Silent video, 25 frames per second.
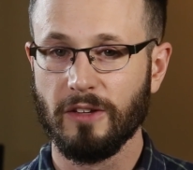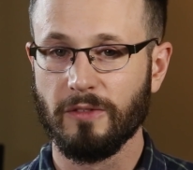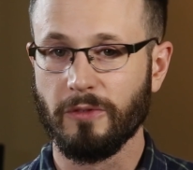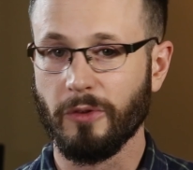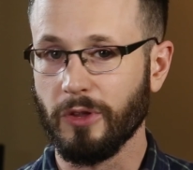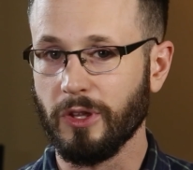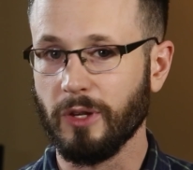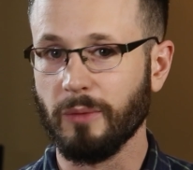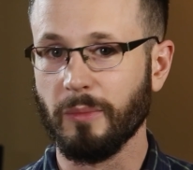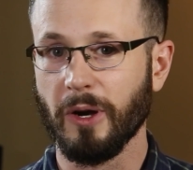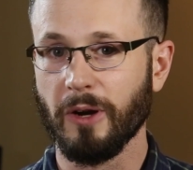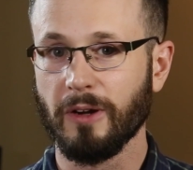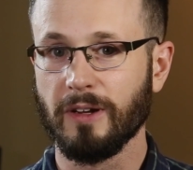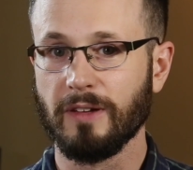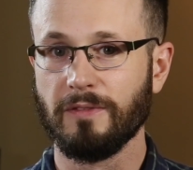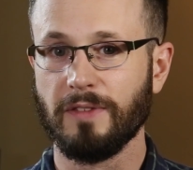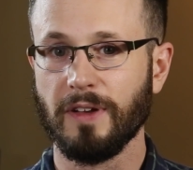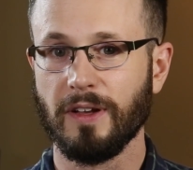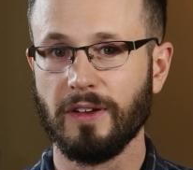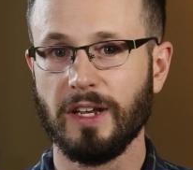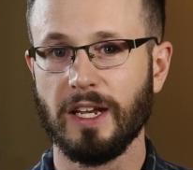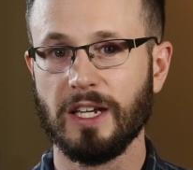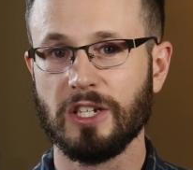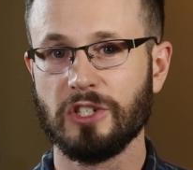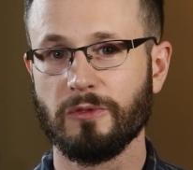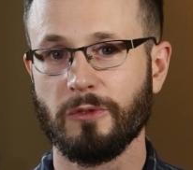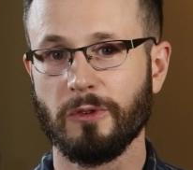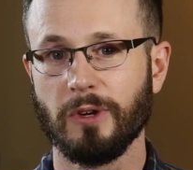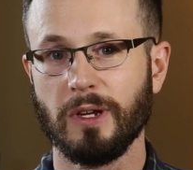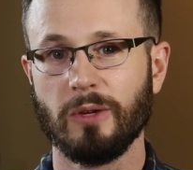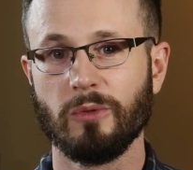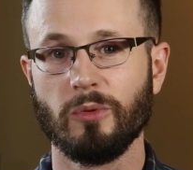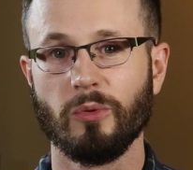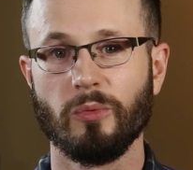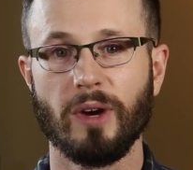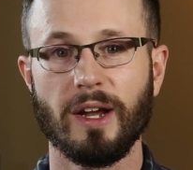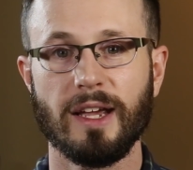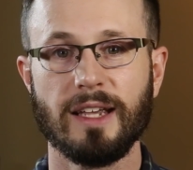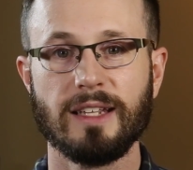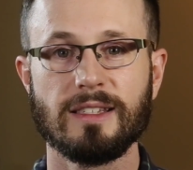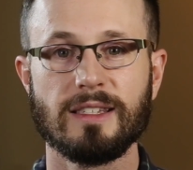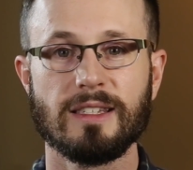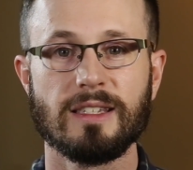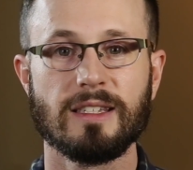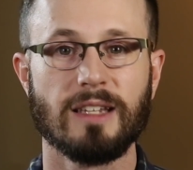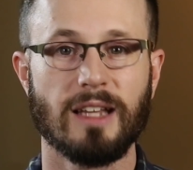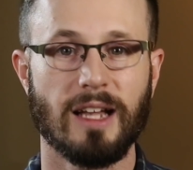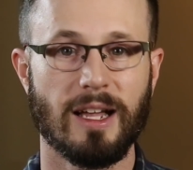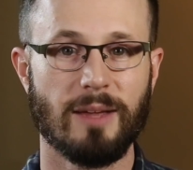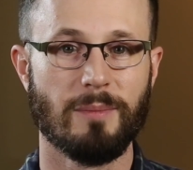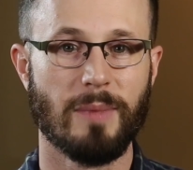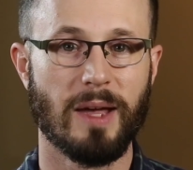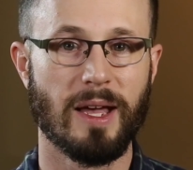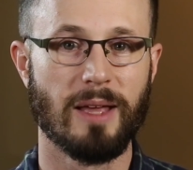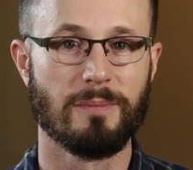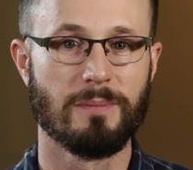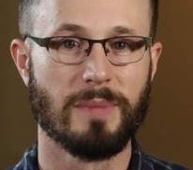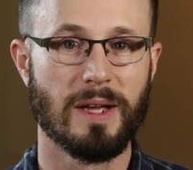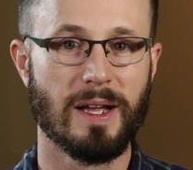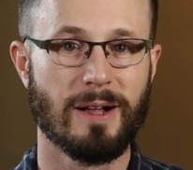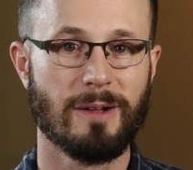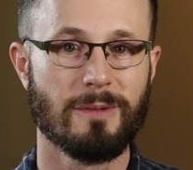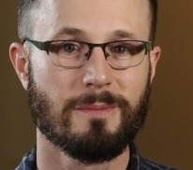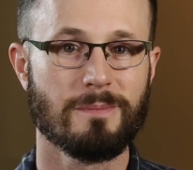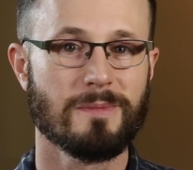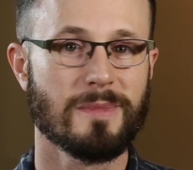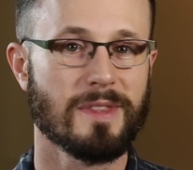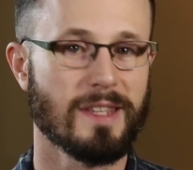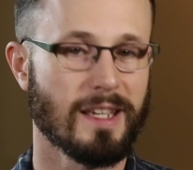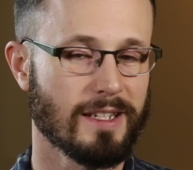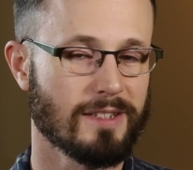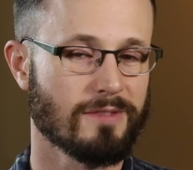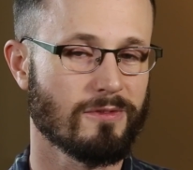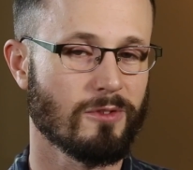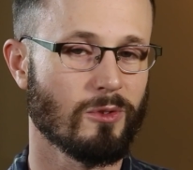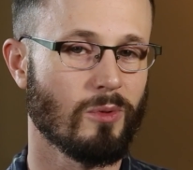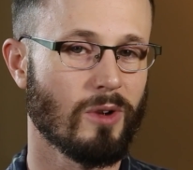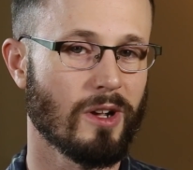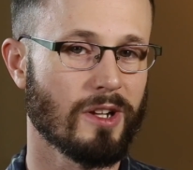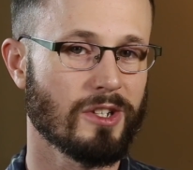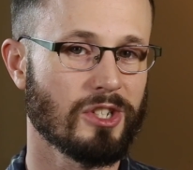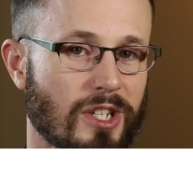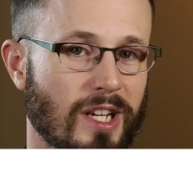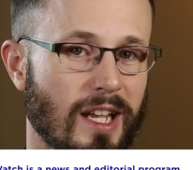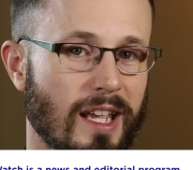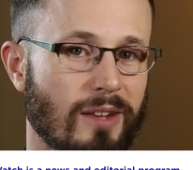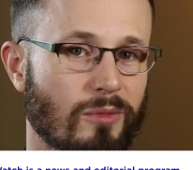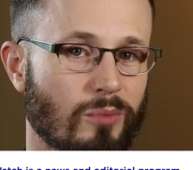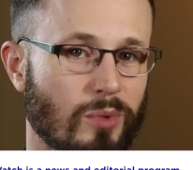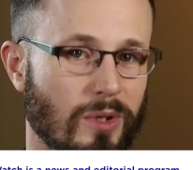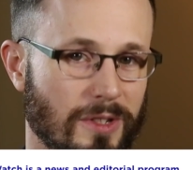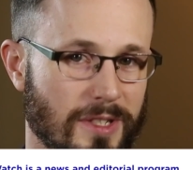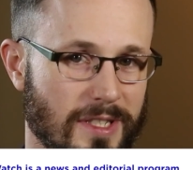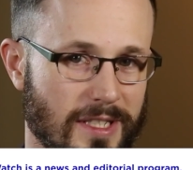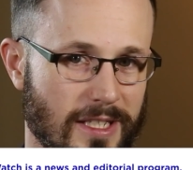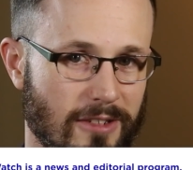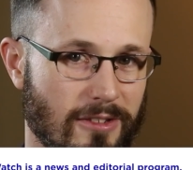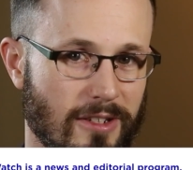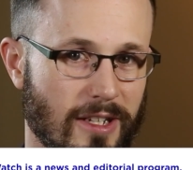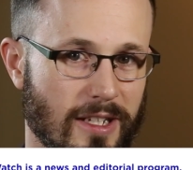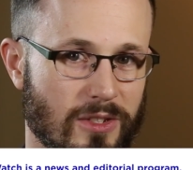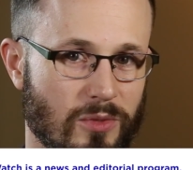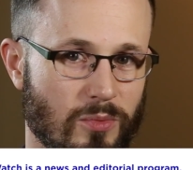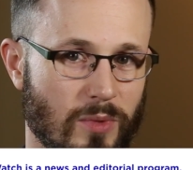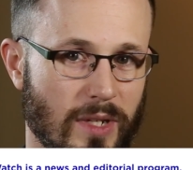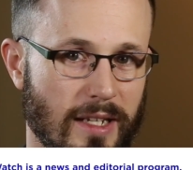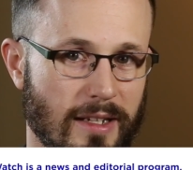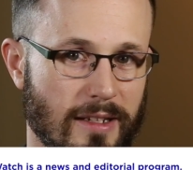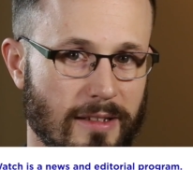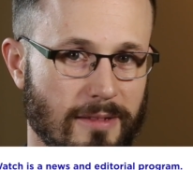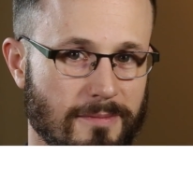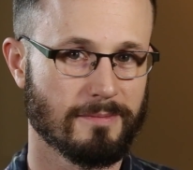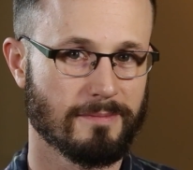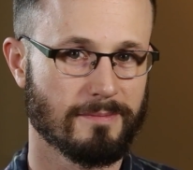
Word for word: For the American Foundation for Equal Rights, I'm Matt Baum. Thanks for watching, and we'll see you next week.